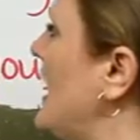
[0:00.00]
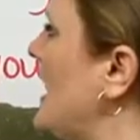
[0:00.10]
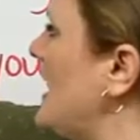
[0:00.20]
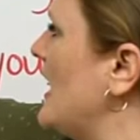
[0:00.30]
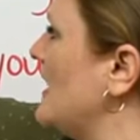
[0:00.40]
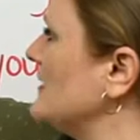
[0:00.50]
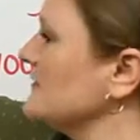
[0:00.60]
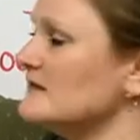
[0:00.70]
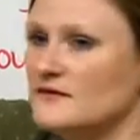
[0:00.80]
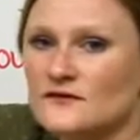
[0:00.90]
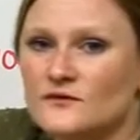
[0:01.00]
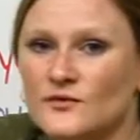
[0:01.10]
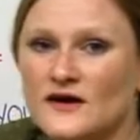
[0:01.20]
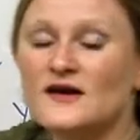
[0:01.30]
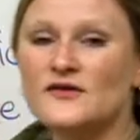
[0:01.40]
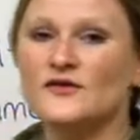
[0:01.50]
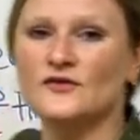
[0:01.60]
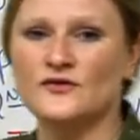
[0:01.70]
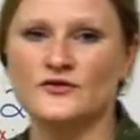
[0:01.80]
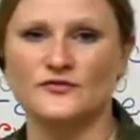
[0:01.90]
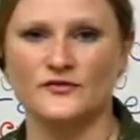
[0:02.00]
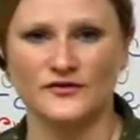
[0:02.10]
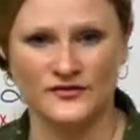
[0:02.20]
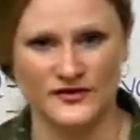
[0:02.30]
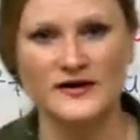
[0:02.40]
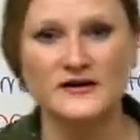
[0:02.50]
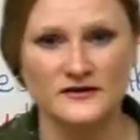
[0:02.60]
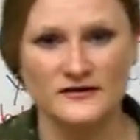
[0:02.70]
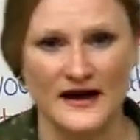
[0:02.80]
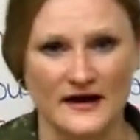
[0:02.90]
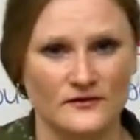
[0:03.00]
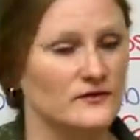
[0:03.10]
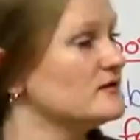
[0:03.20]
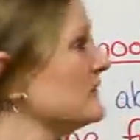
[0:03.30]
a, we use for a singular noun